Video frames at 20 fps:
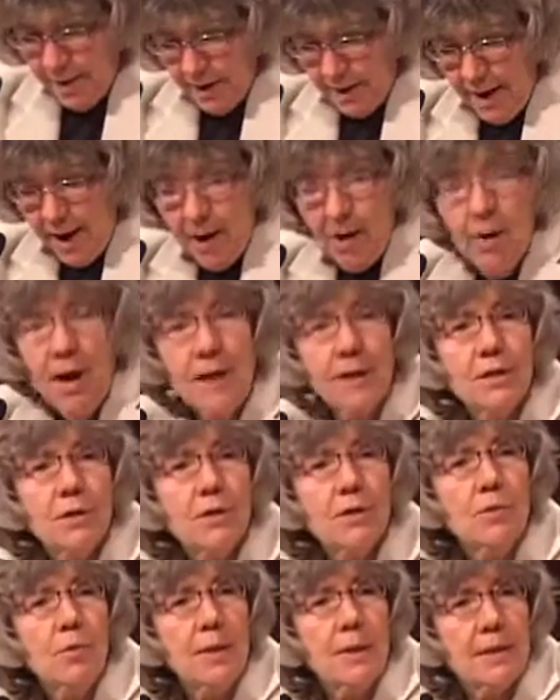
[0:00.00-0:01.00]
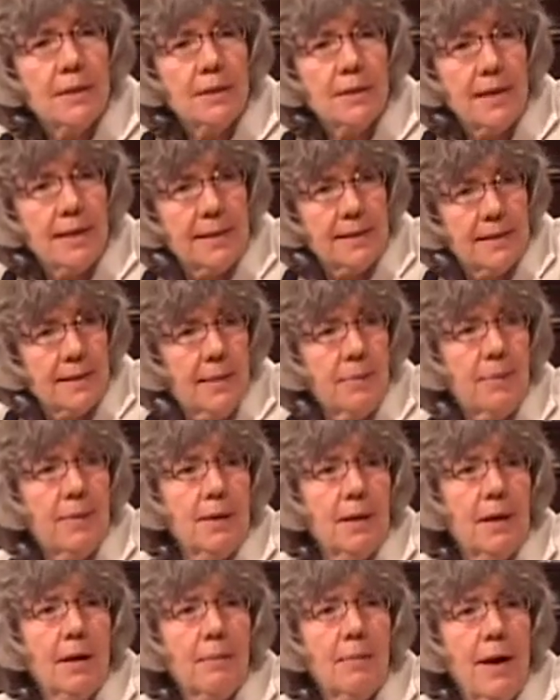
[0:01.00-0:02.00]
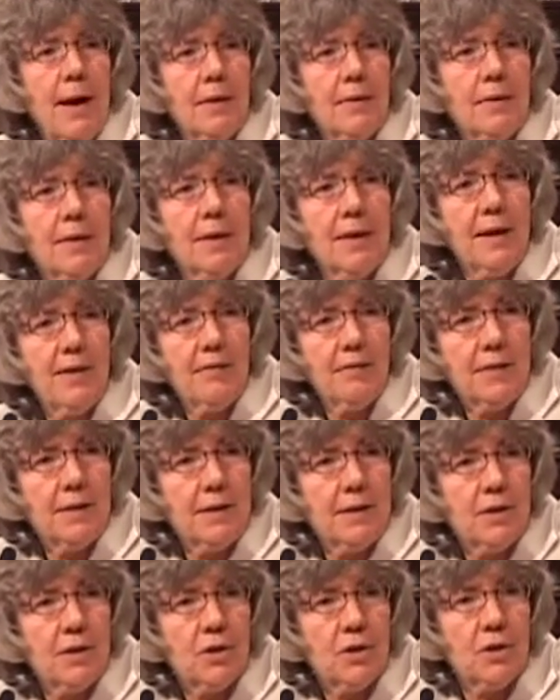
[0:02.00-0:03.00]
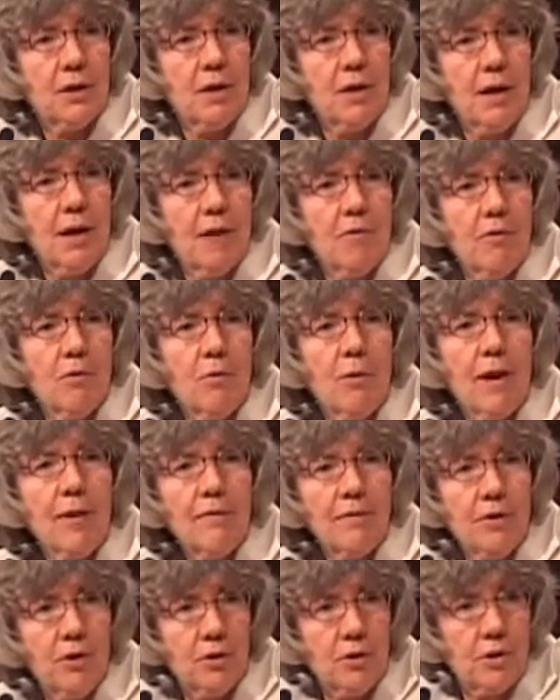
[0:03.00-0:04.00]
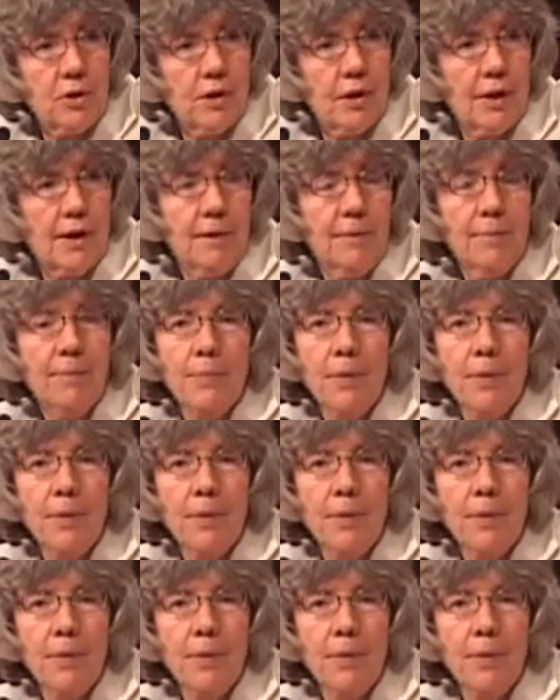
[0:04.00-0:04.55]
Now, I just want to say something about the definition of a refugee.